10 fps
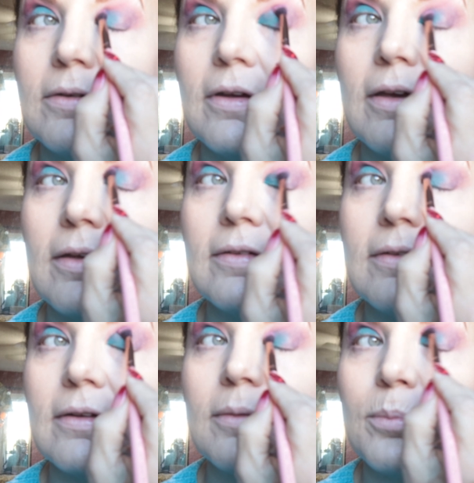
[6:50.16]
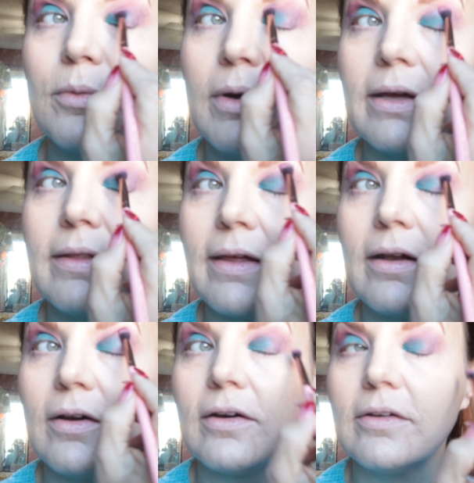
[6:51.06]
Just to break
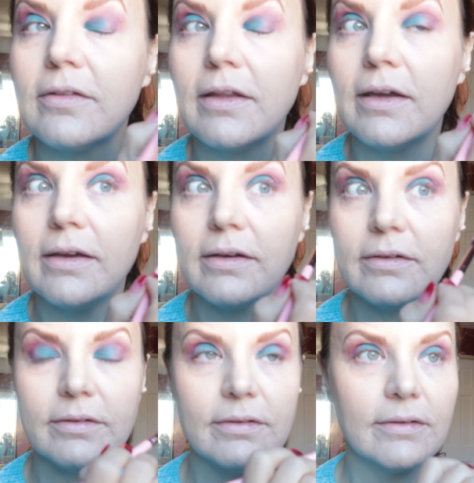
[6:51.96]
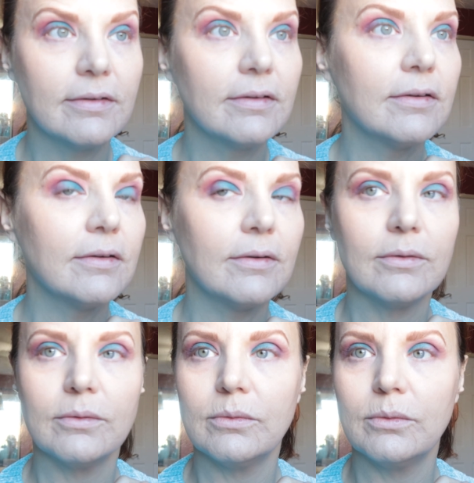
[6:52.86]
that hard line.
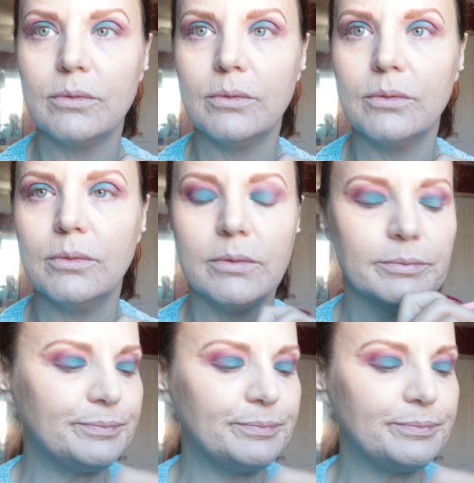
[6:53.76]
Ooh.